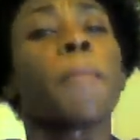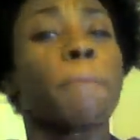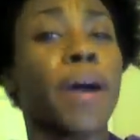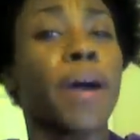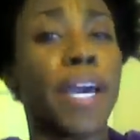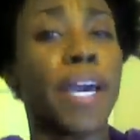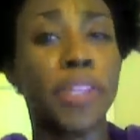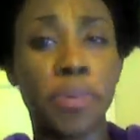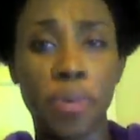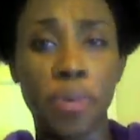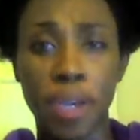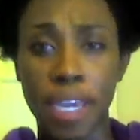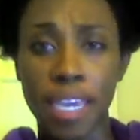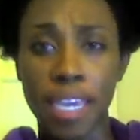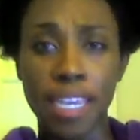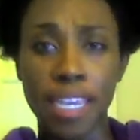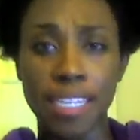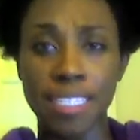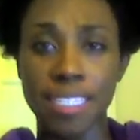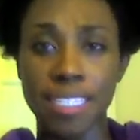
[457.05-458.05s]
By the
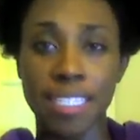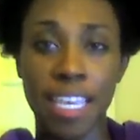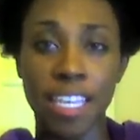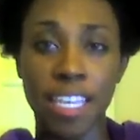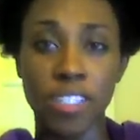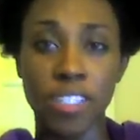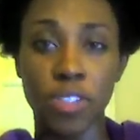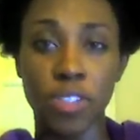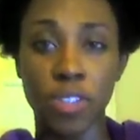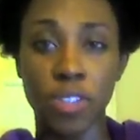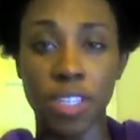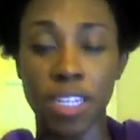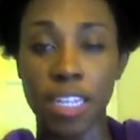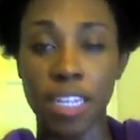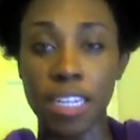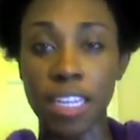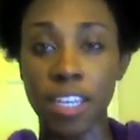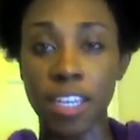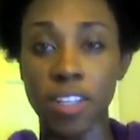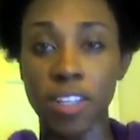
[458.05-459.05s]
way, it says you'll need
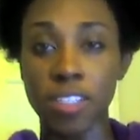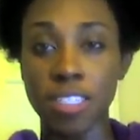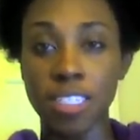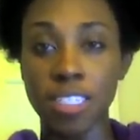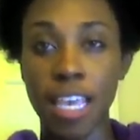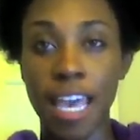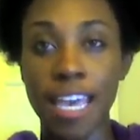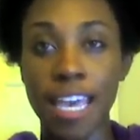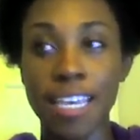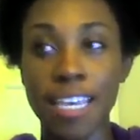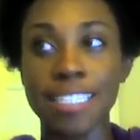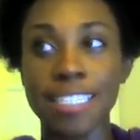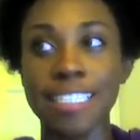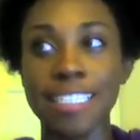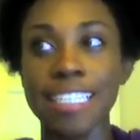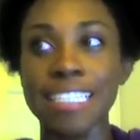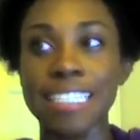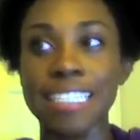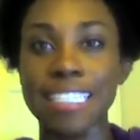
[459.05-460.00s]
a nickel size